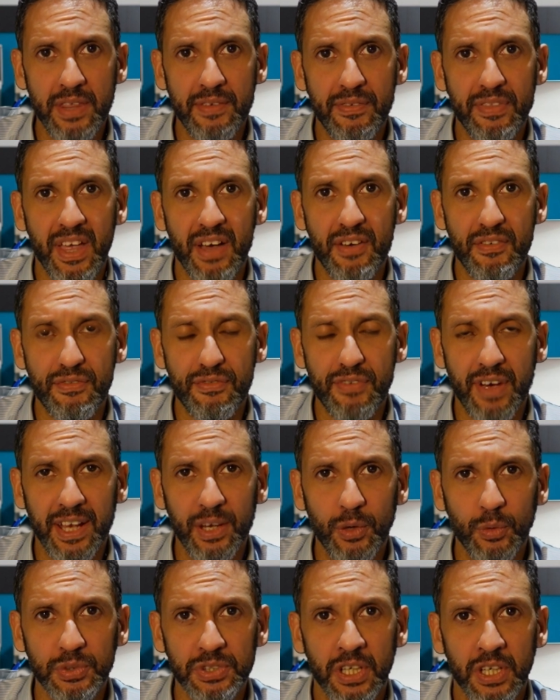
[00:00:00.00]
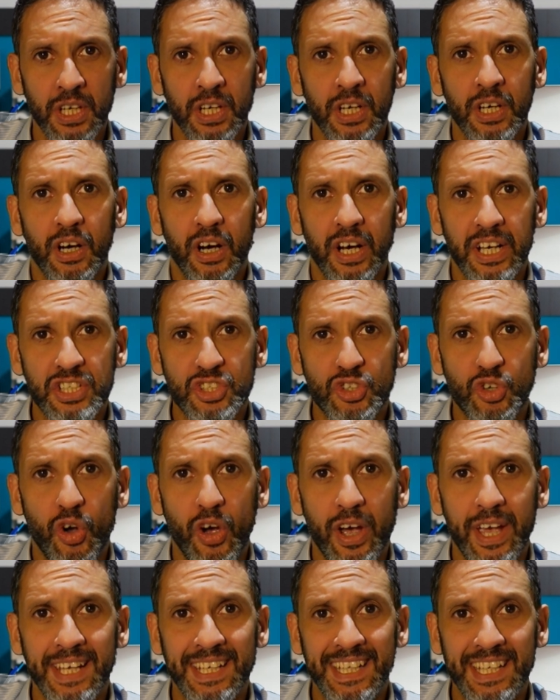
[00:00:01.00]
If that fails, I
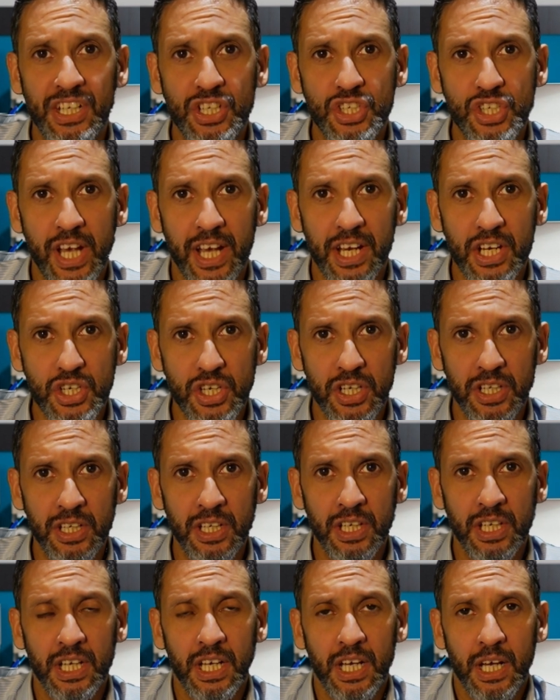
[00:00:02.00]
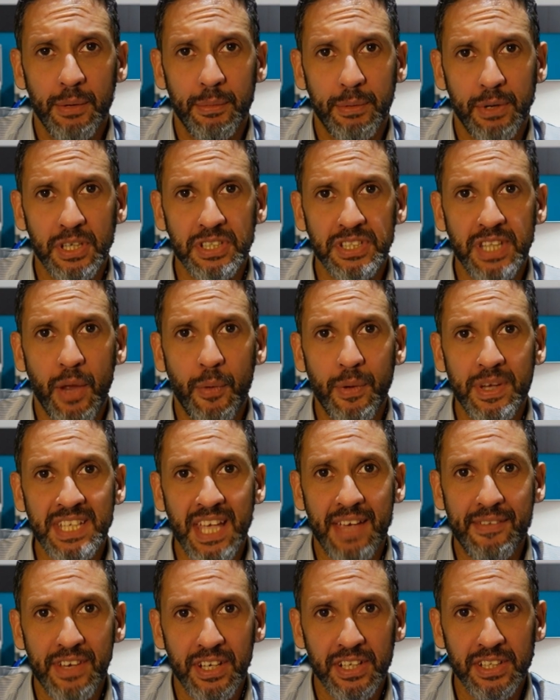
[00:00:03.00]
try an injection, because there is
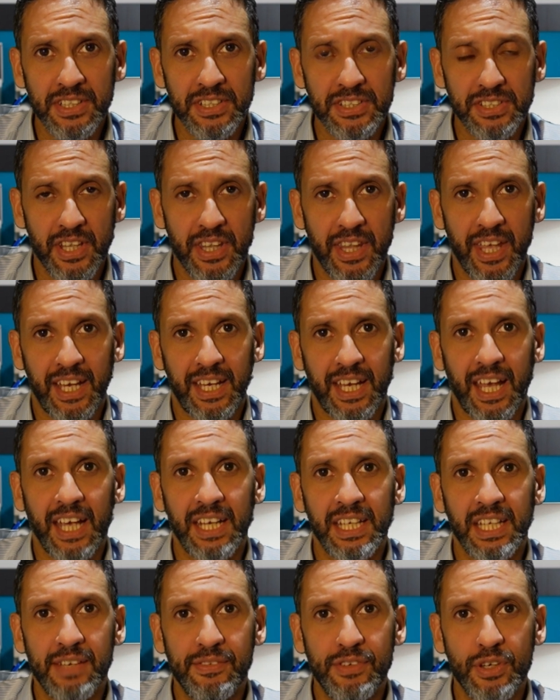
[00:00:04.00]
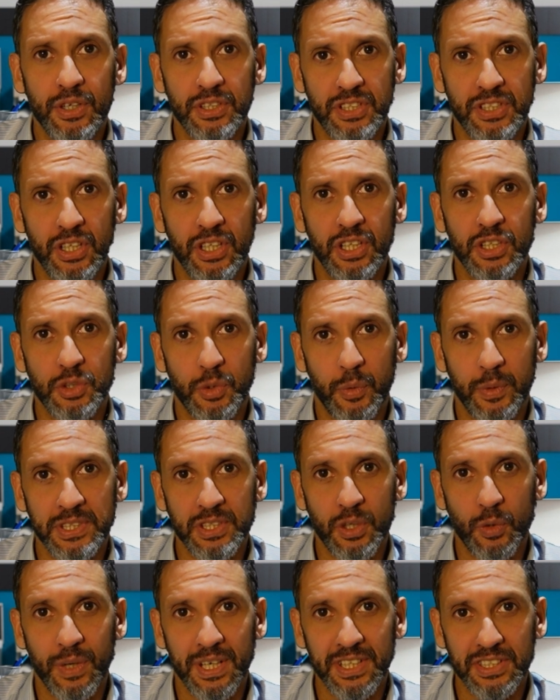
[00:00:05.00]
evidence that that can give you as good as a
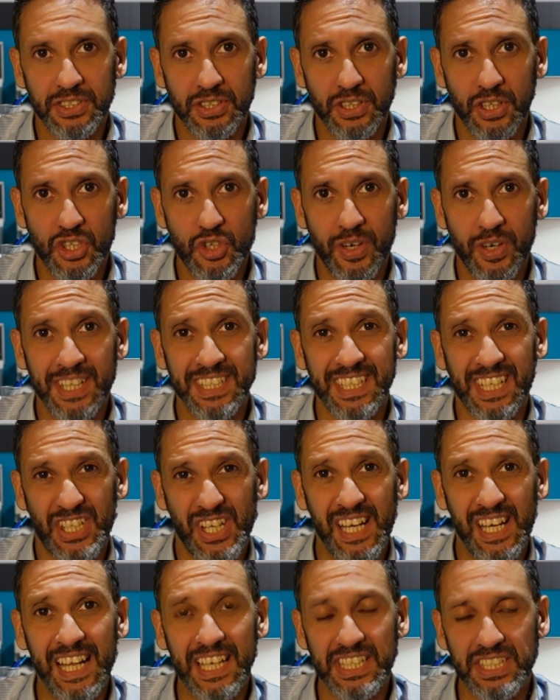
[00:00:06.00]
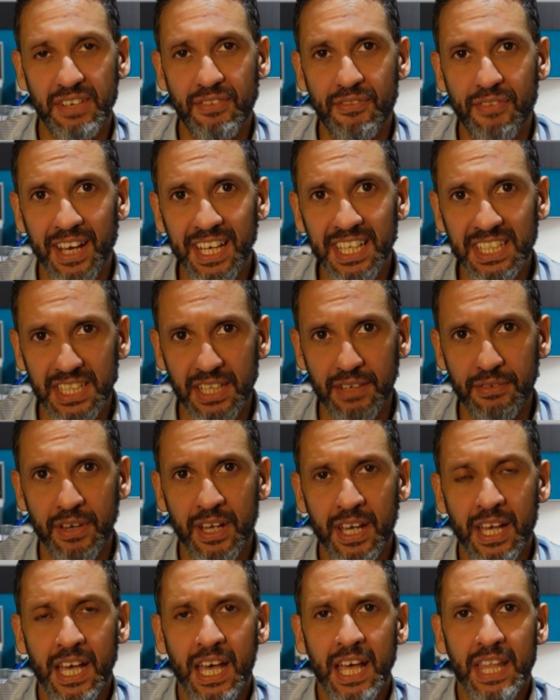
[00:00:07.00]
result as surgery, and it's actually less invasive
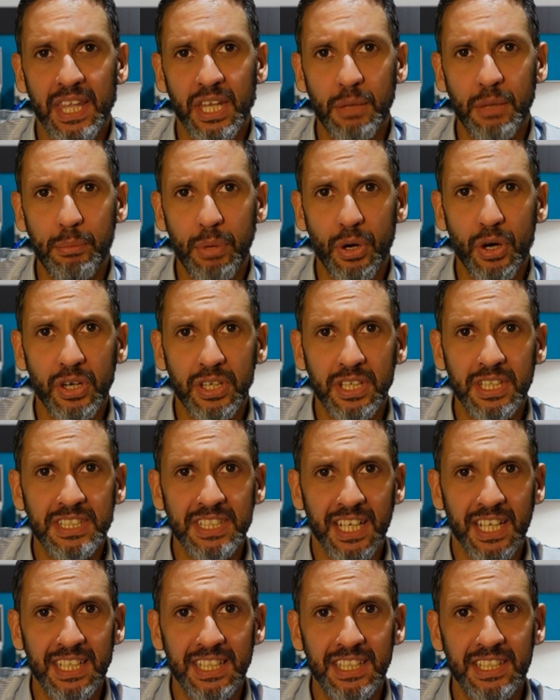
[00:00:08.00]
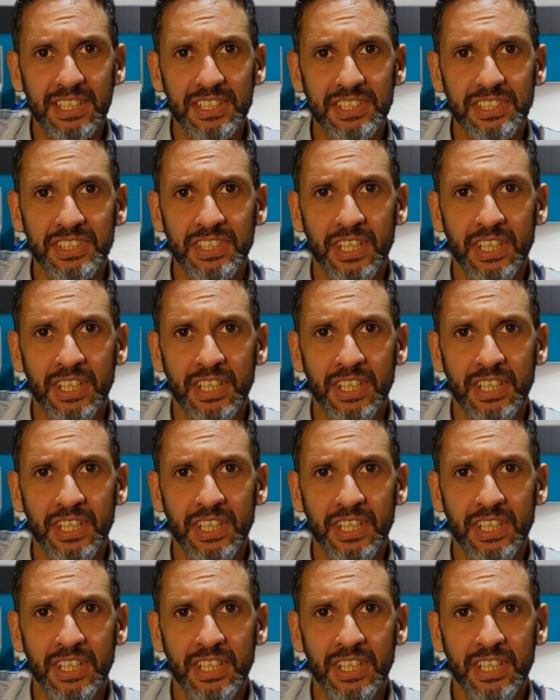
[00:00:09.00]
than a percutaneous